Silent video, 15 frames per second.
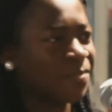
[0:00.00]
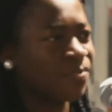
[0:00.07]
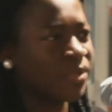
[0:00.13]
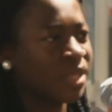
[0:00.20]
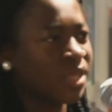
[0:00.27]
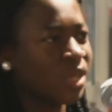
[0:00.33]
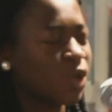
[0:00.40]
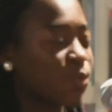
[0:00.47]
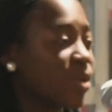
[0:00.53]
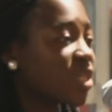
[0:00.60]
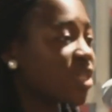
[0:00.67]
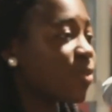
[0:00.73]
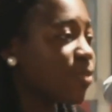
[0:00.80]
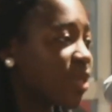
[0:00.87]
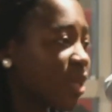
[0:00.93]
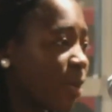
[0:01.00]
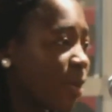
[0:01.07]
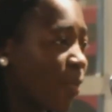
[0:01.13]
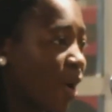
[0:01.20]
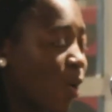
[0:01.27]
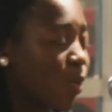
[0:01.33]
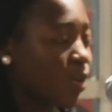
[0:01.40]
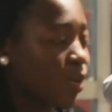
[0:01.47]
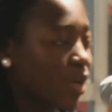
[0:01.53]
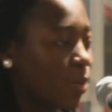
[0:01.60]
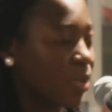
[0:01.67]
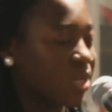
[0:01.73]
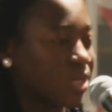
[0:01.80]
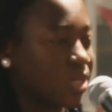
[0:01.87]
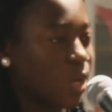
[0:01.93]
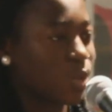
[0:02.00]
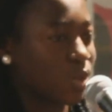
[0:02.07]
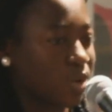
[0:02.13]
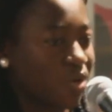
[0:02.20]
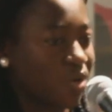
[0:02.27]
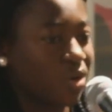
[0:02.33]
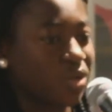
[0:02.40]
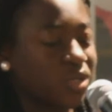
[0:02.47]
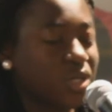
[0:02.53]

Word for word: it was meant to be about my childhood and,